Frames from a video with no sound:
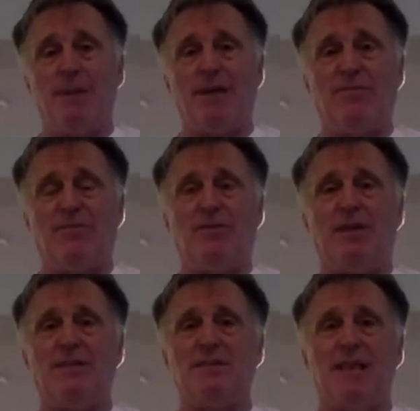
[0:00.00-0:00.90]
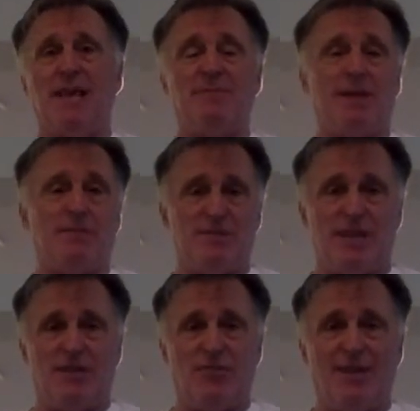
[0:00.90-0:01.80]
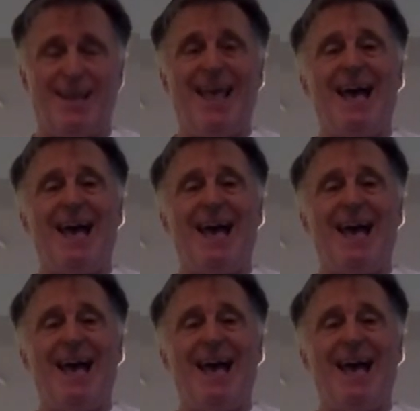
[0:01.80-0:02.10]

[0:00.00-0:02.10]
microphone on this laptop is not great.